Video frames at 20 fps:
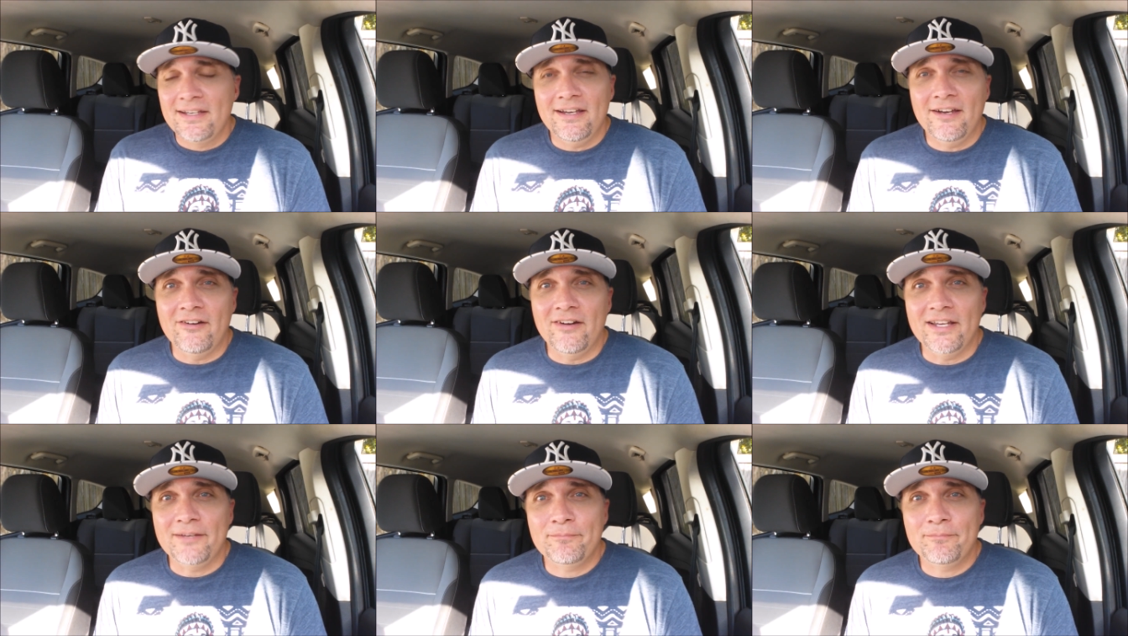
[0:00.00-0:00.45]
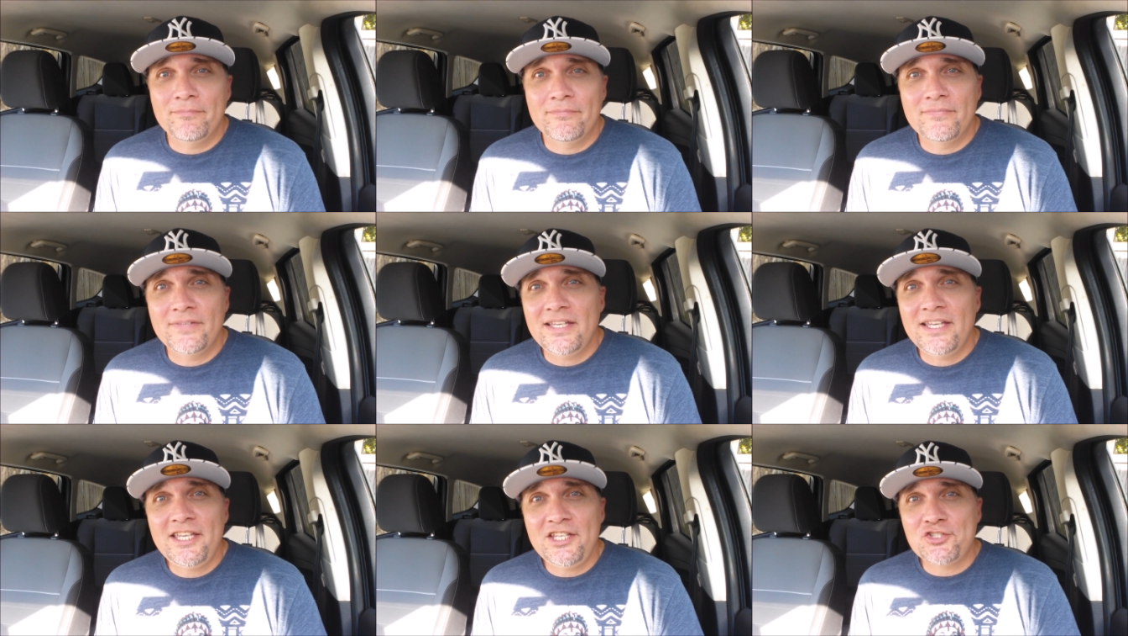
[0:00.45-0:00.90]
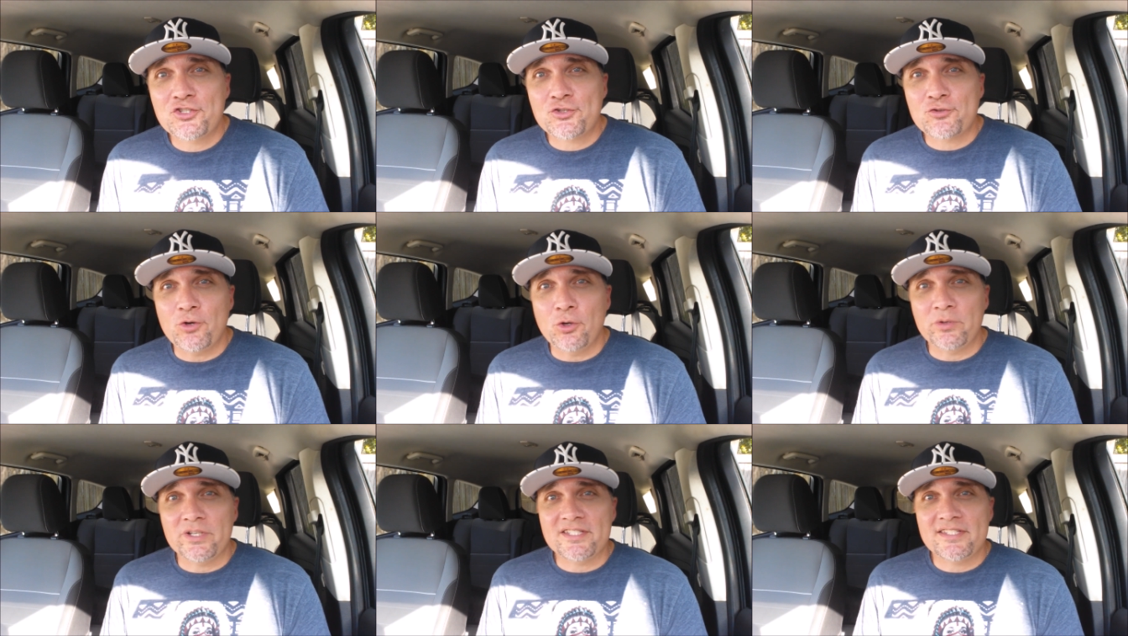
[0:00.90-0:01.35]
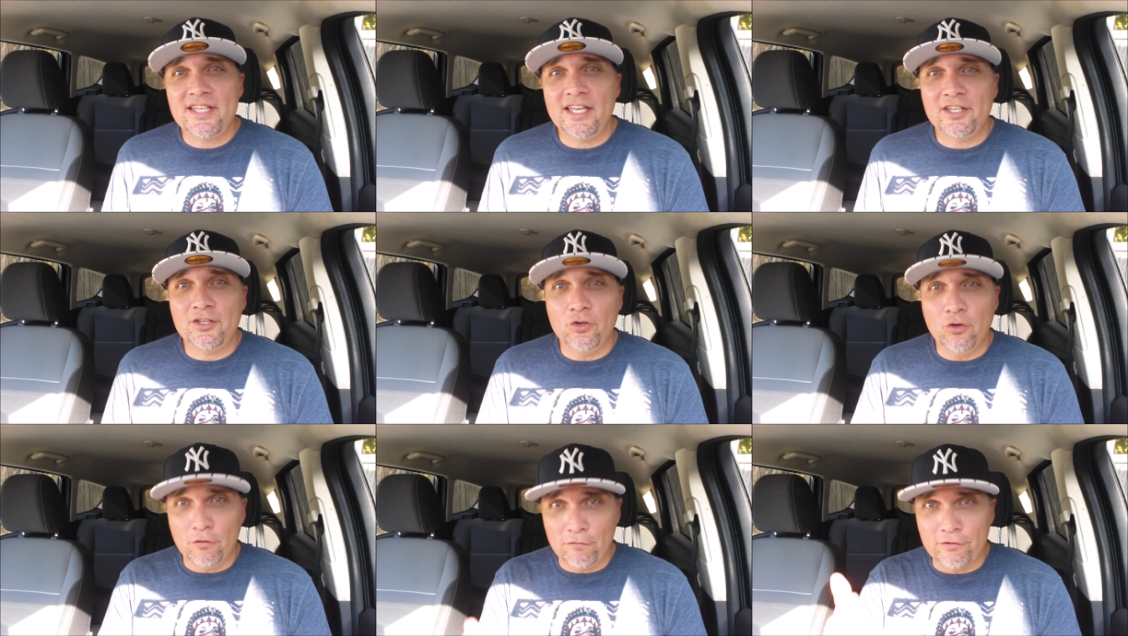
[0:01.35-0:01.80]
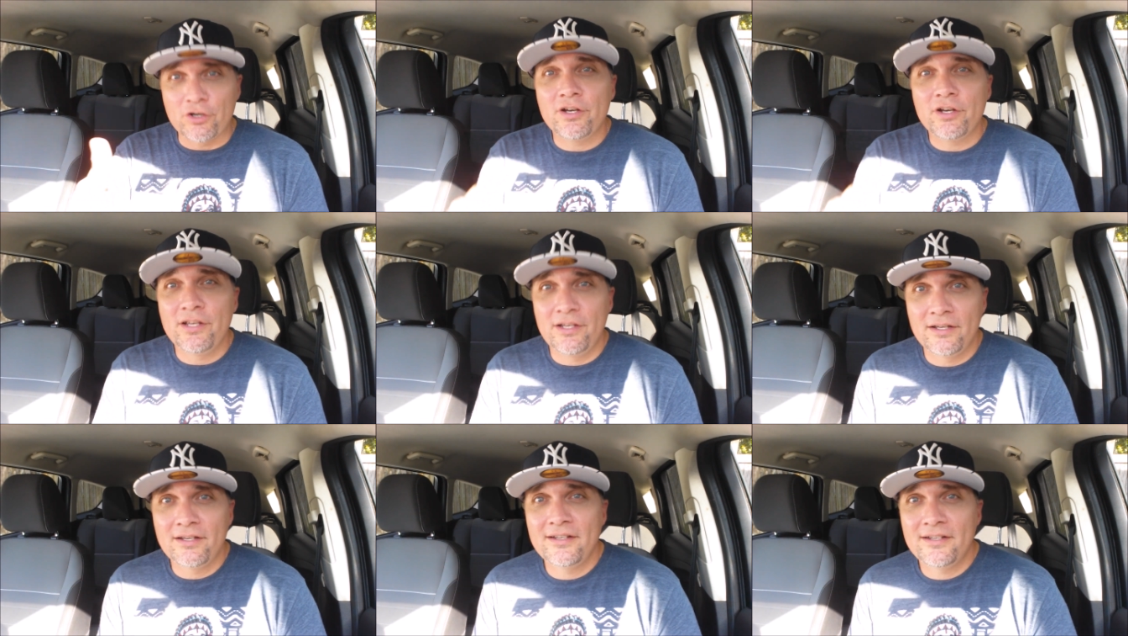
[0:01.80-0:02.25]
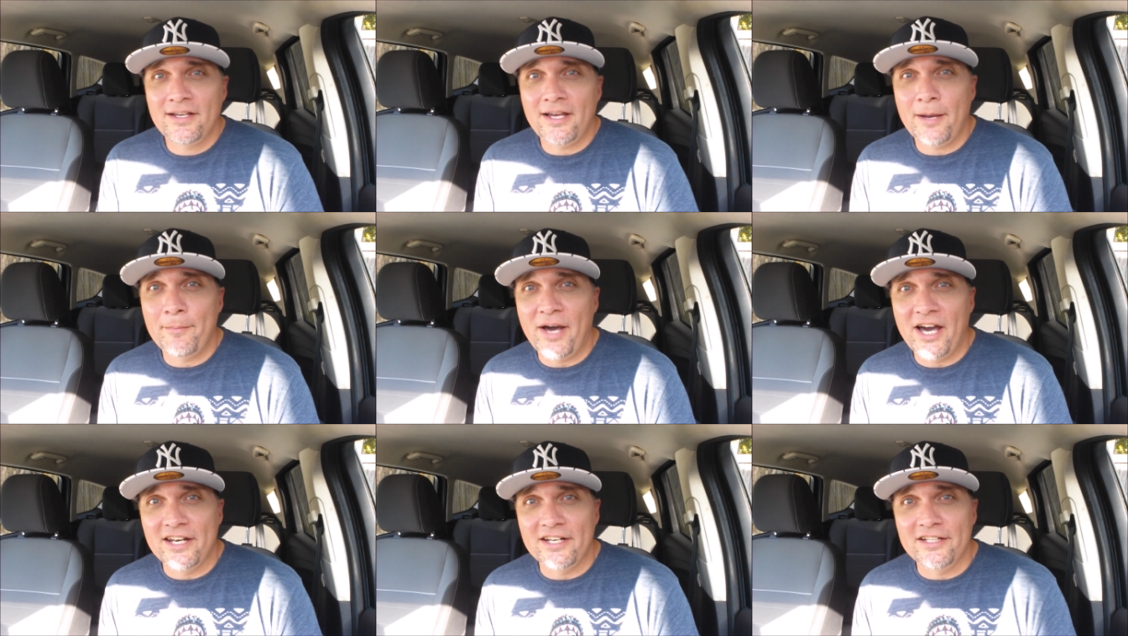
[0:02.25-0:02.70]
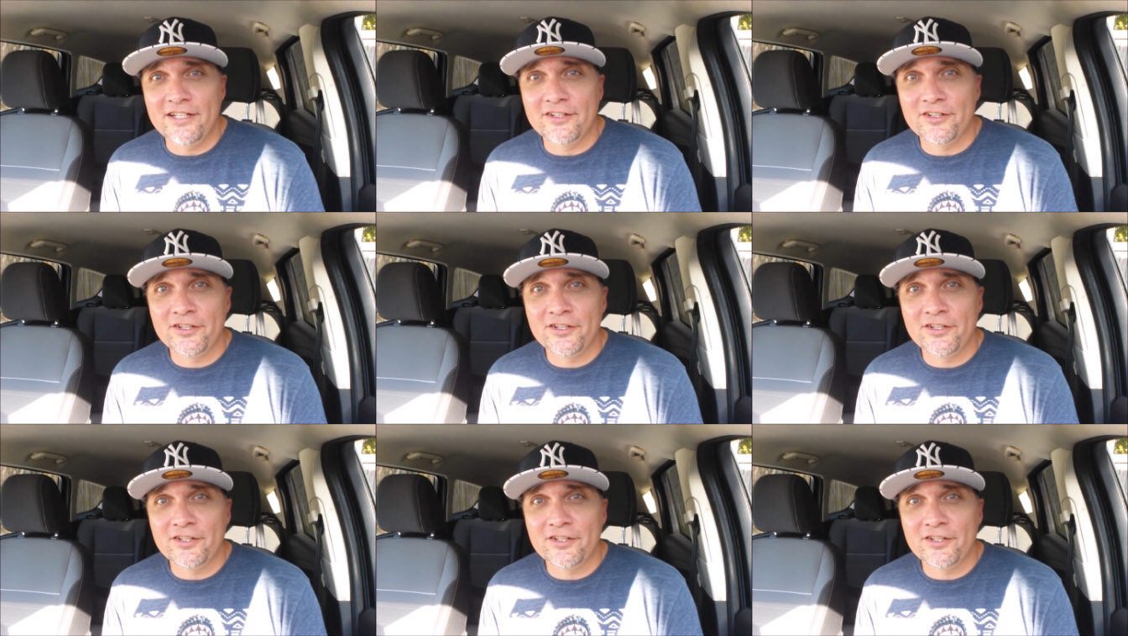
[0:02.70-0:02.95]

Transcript: All right, heat stroke has taken over. I'm out of